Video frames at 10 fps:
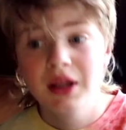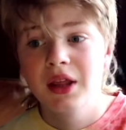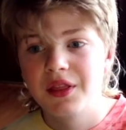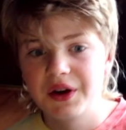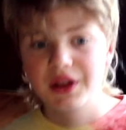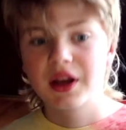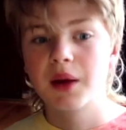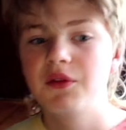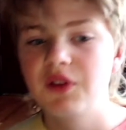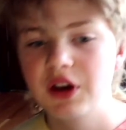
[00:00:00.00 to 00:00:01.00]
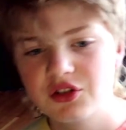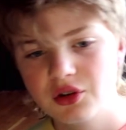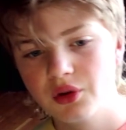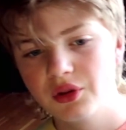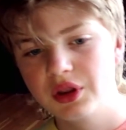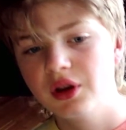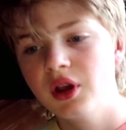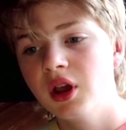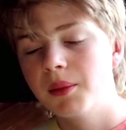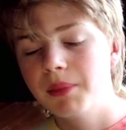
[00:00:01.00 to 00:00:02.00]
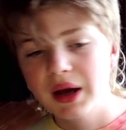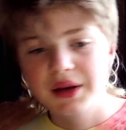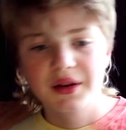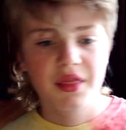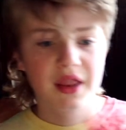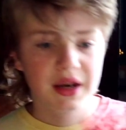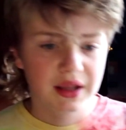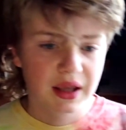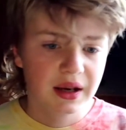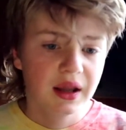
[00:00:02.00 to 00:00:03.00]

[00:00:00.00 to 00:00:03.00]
then again, I would finish it early. But then again,